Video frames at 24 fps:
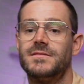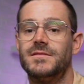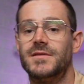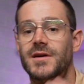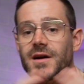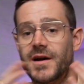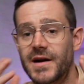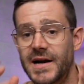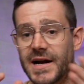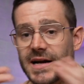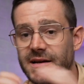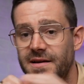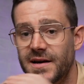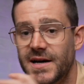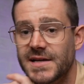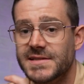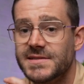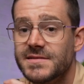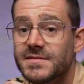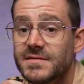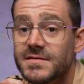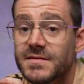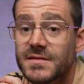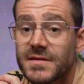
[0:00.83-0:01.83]
All right,
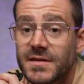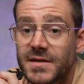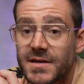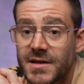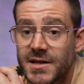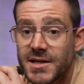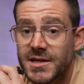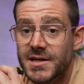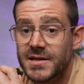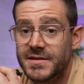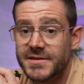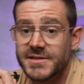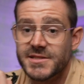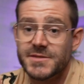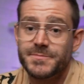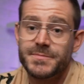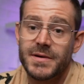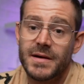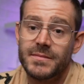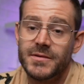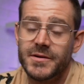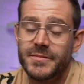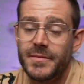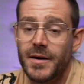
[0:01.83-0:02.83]
guys, this is
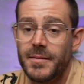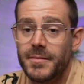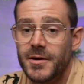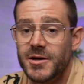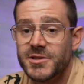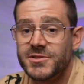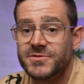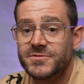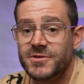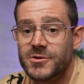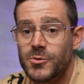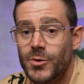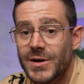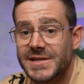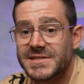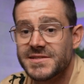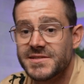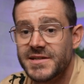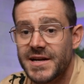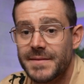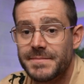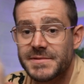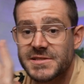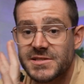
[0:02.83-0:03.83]
probably my most
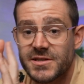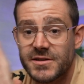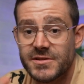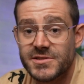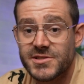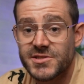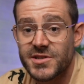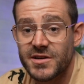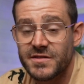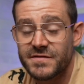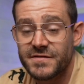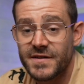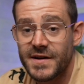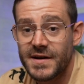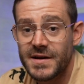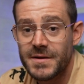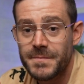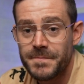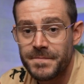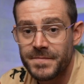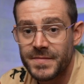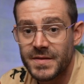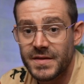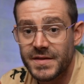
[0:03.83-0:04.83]
requested episode so far.
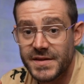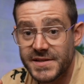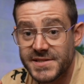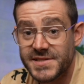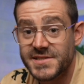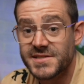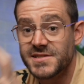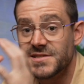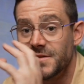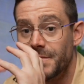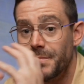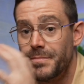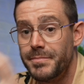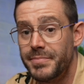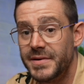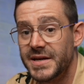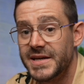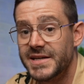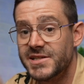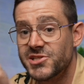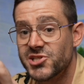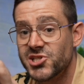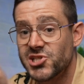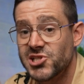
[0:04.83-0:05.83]
This is the
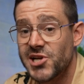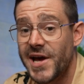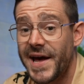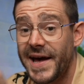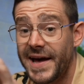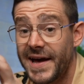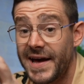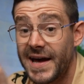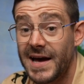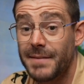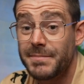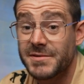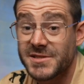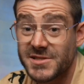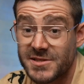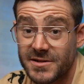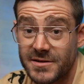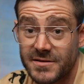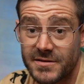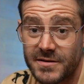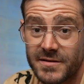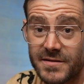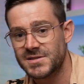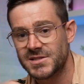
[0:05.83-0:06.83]
big share
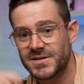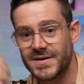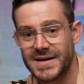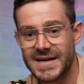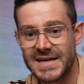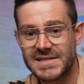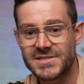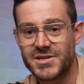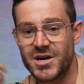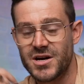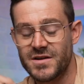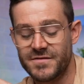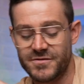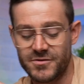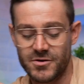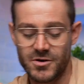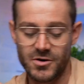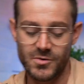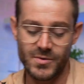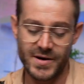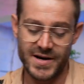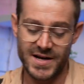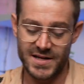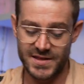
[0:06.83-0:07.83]
episode. So I guess
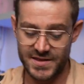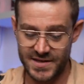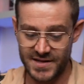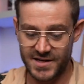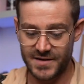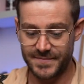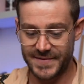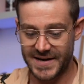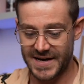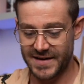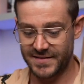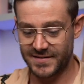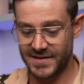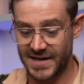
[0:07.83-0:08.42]
overall, when I think about